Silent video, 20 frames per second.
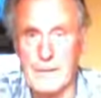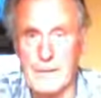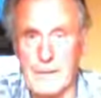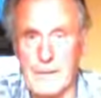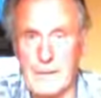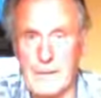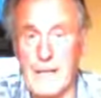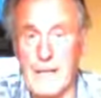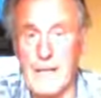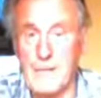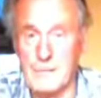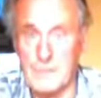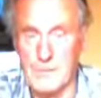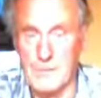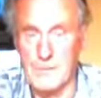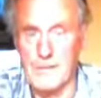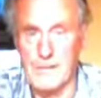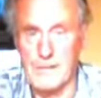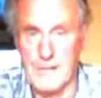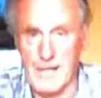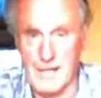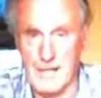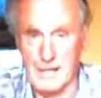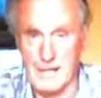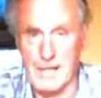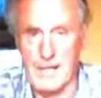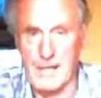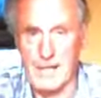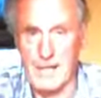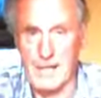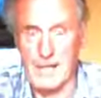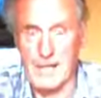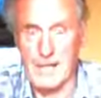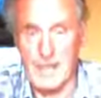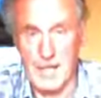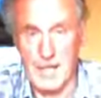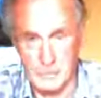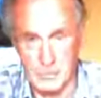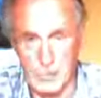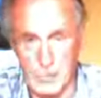And they have some fantastic hills, and
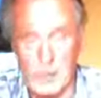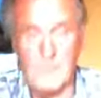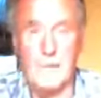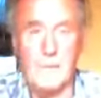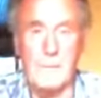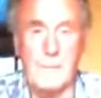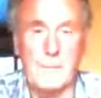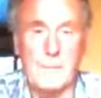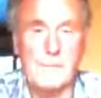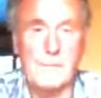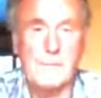that's one of them.